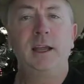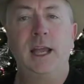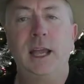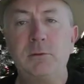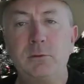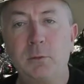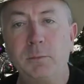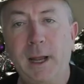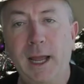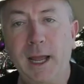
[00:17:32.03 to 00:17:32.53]

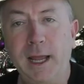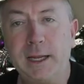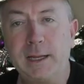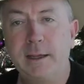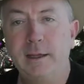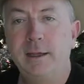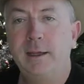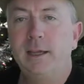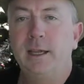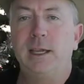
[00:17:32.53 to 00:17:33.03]
And we're
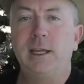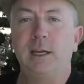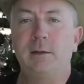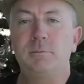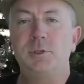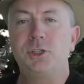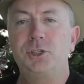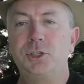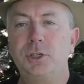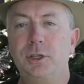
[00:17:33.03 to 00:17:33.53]
back. And
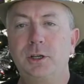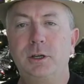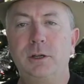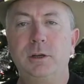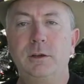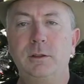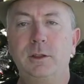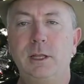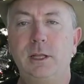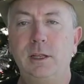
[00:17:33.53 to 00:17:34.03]
I'm
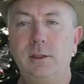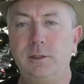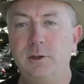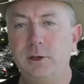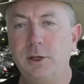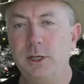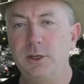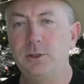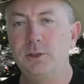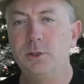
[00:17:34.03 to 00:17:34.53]
sure the
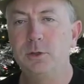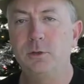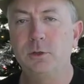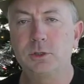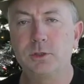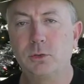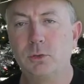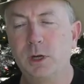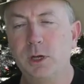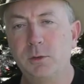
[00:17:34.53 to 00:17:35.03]
32
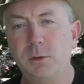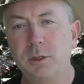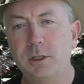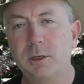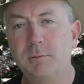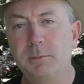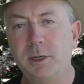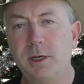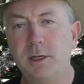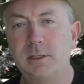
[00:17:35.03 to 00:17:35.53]
and 21
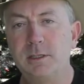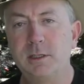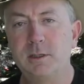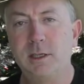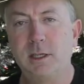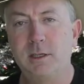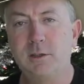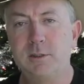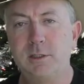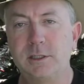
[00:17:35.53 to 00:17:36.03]
comparison
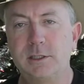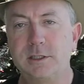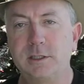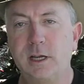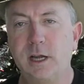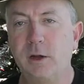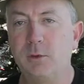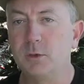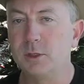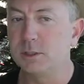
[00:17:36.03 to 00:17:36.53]
that you just
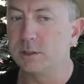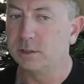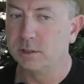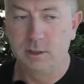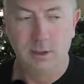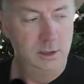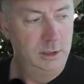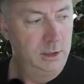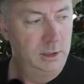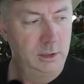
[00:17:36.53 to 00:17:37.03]
saw was
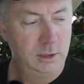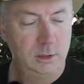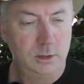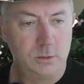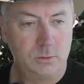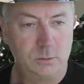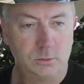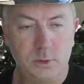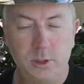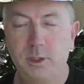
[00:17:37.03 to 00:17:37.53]

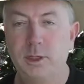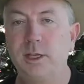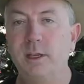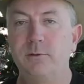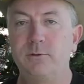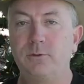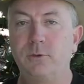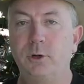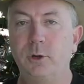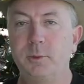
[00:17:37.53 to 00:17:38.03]
really
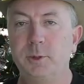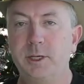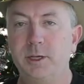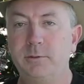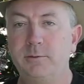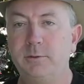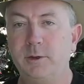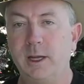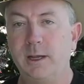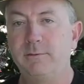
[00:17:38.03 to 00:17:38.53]

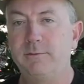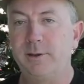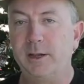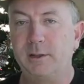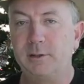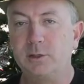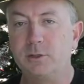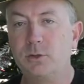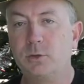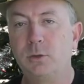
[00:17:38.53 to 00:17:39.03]
informative. I
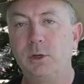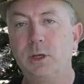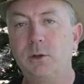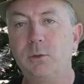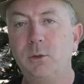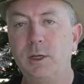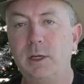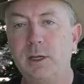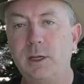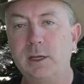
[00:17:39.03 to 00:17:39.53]
found the
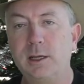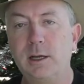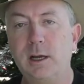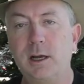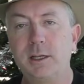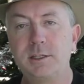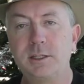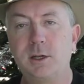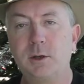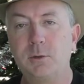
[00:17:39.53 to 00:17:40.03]
21 at a
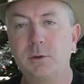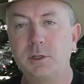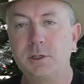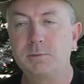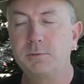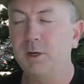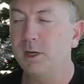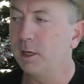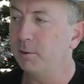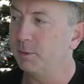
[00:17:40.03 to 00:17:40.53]
Costco. It
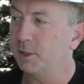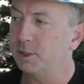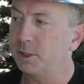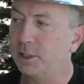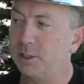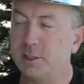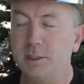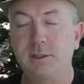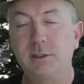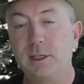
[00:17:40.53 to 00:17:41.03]
was probably much
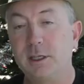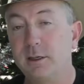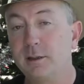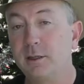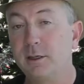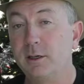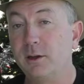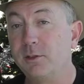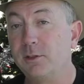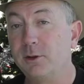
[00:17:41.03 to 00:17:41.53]
easier to
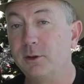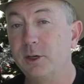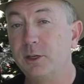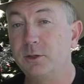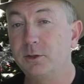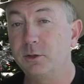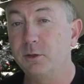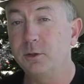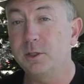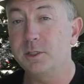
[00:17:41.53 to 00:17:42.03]
get than a
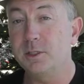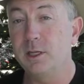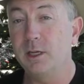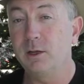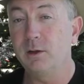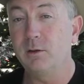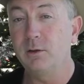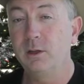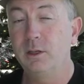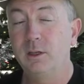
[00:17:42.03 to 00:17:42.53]
32 is
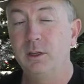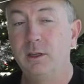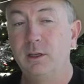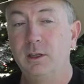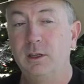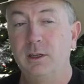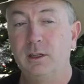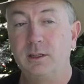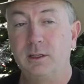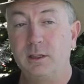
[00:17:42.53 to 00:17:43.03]
now.
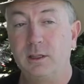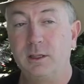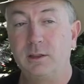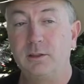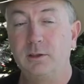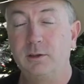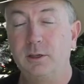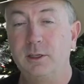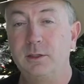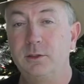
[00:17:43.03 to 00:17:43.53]
The
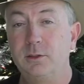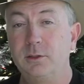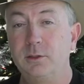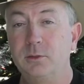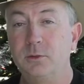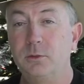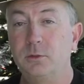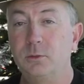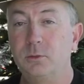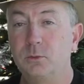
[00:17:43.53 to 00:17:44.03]

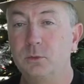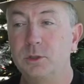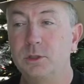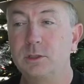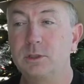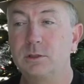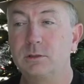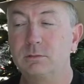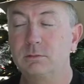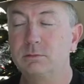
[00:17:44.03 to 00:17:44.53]
32
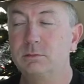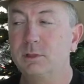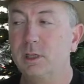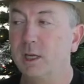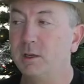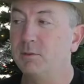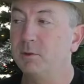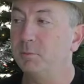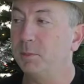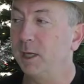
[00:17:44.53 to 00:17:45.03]
was
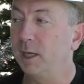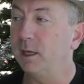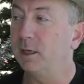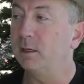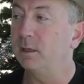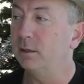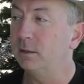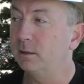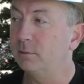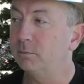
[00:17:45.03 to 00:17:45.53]
kind of a
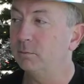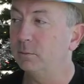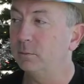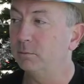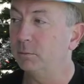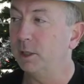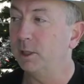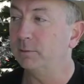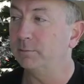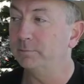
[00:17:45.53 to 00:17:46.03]
pain,
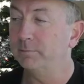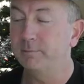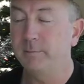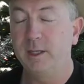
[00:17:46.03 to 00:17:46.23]
but